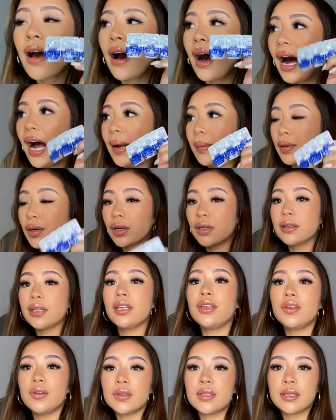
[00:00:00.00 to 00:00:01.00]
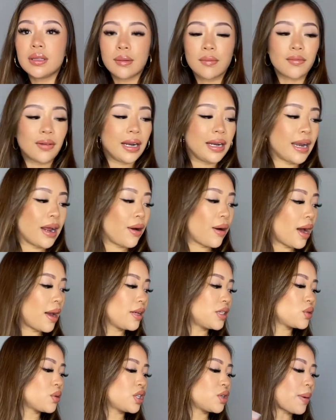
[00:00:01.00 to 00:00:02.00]
I'm currently using them right now. I
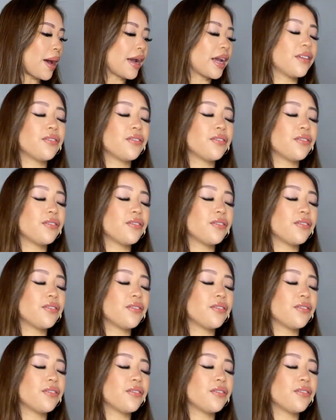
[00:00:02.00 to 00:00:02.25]
switch back